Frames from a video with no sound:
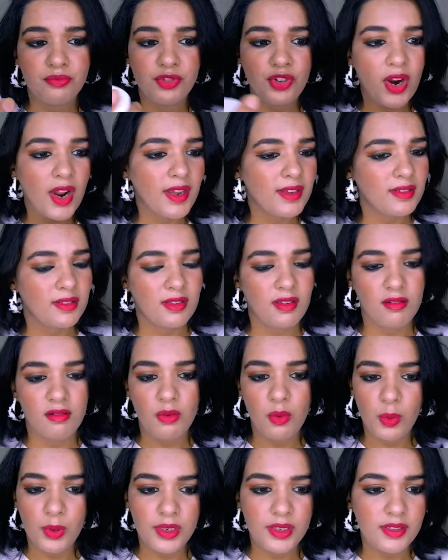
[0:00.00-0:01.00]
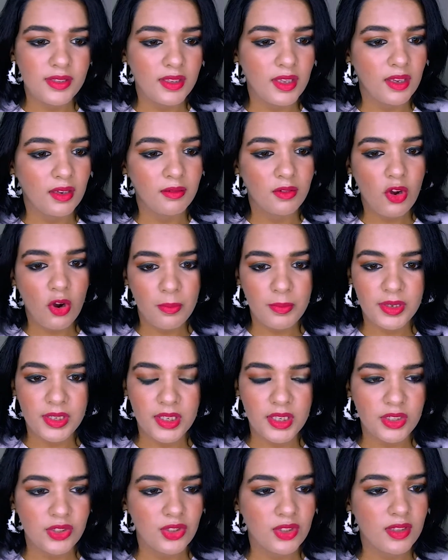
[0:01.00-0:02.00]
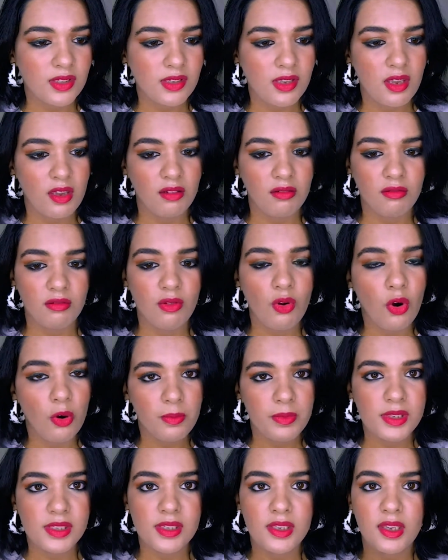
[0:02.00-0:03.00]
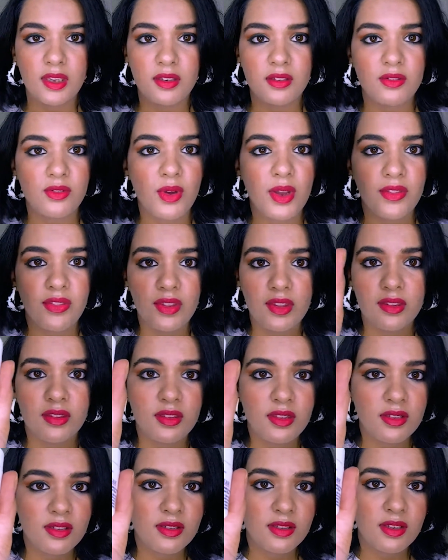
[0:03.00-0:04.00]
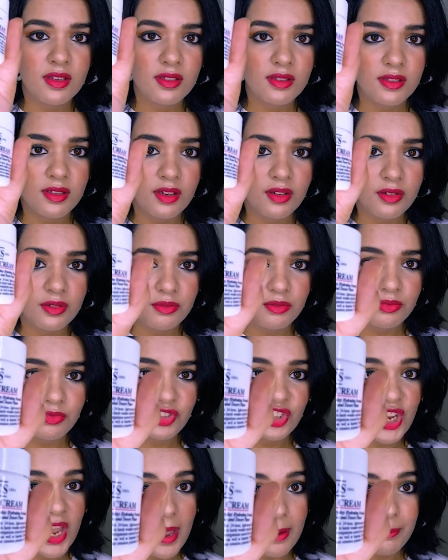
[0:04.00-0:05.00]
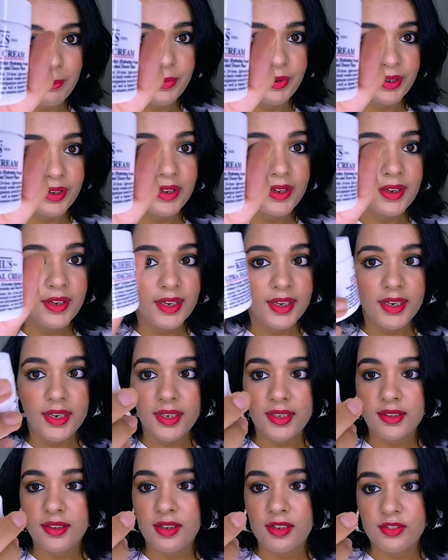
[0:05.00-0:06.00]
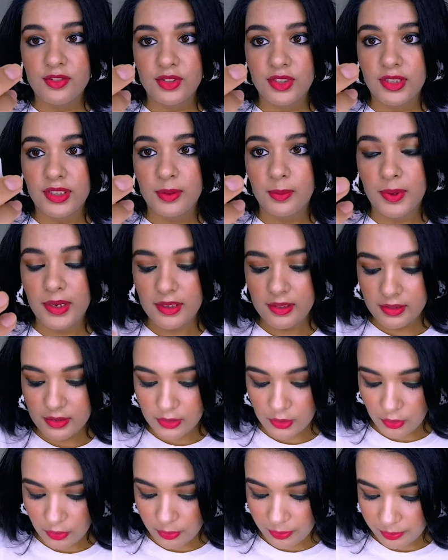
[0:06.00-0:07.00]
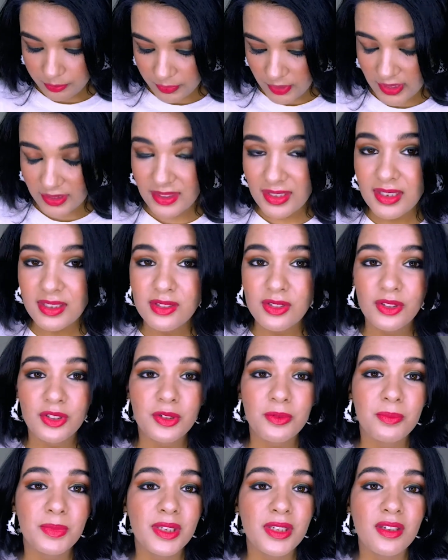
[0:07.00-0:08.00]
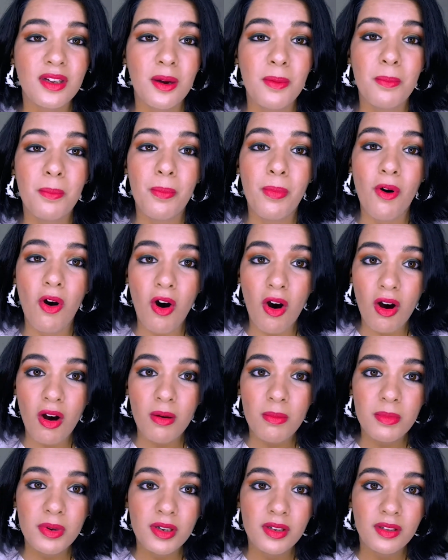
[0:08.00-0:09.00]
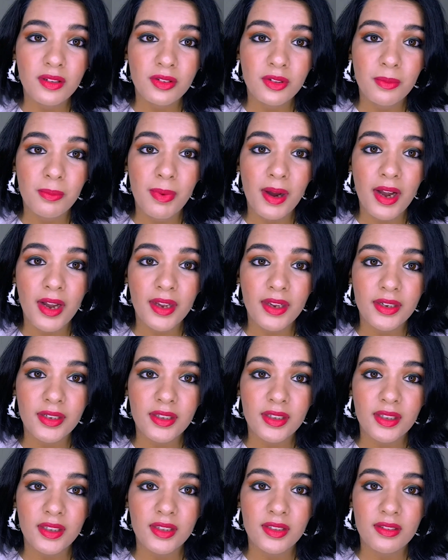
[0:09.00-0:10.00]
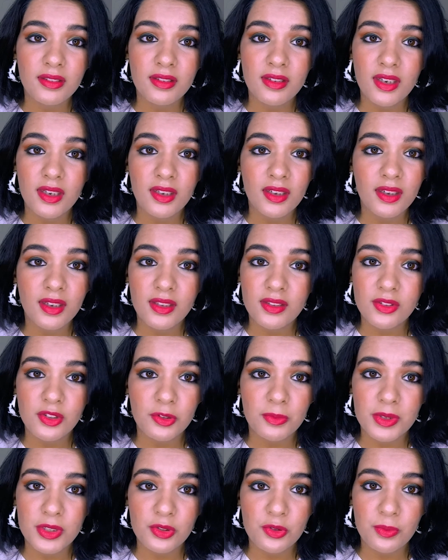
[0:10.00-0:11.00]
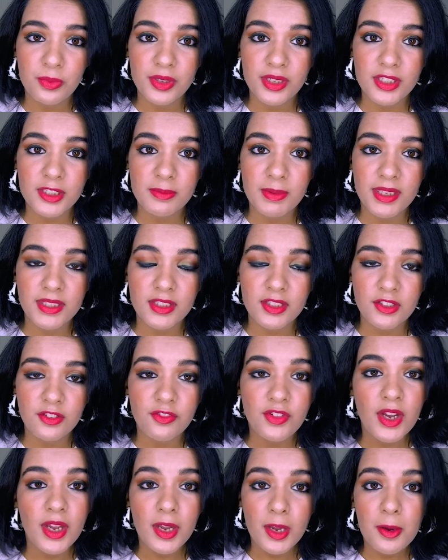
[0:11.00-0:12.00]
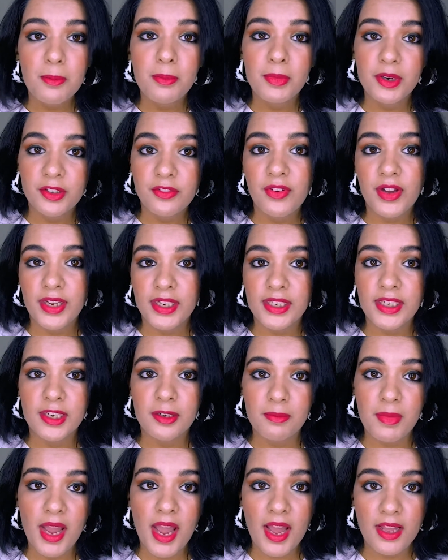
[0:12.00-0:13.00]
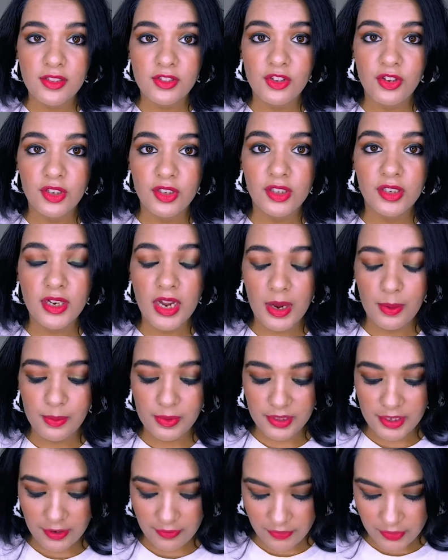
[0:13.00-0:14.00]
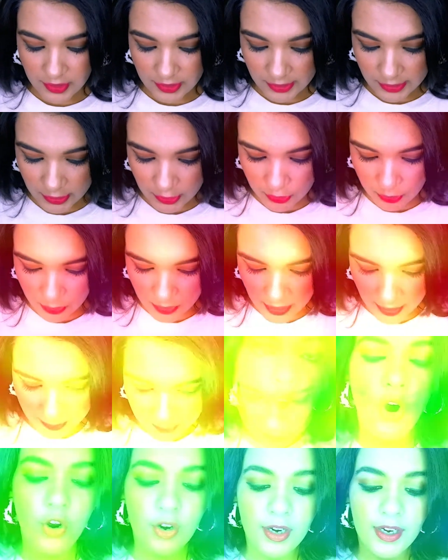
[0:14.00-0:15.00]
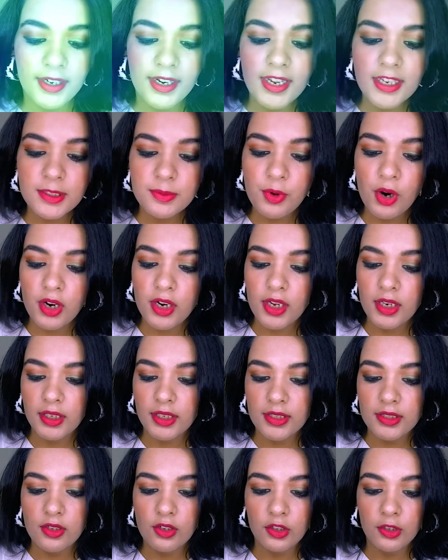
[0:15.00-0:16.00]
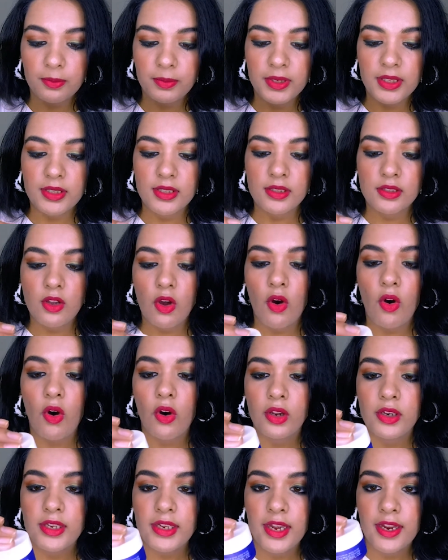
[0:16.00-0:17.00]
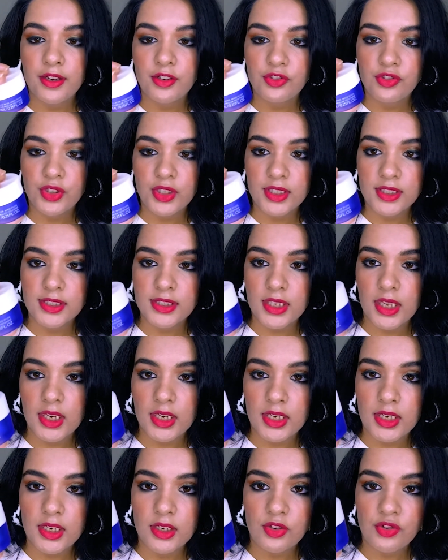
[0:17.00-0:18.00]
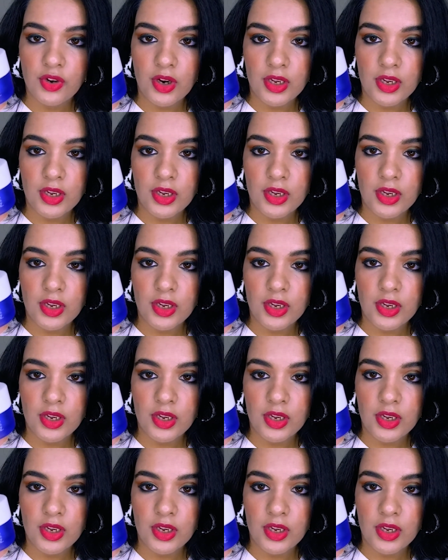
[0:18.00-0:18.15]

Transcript: dry skin, oily skin, combination skin, normal skin. So I think this is a champ. It does really well. So I think it's gonna be a bomb to buy it in India. It's gonna be super expensive, but if I can get my hands on it, I will definitely do that. All right, next product is gonna be this Holly Hendrickson